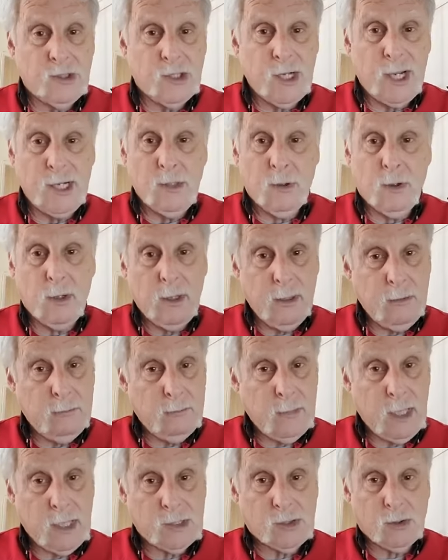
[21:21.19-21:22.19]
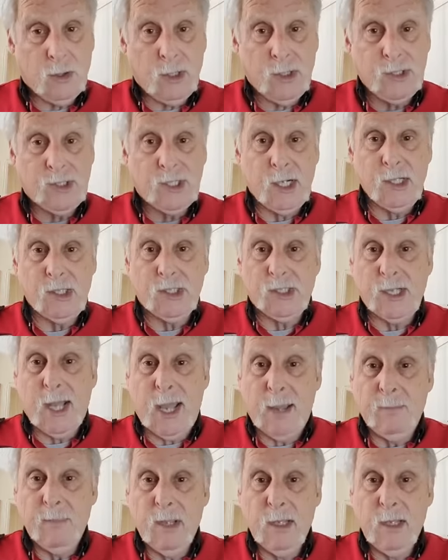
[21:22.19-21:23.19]
January, it's oil change
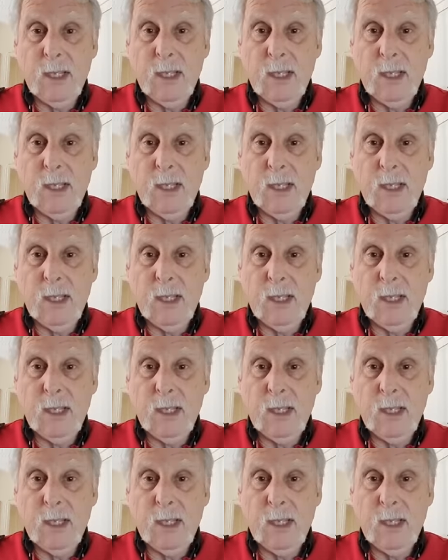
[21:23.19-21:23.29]
time.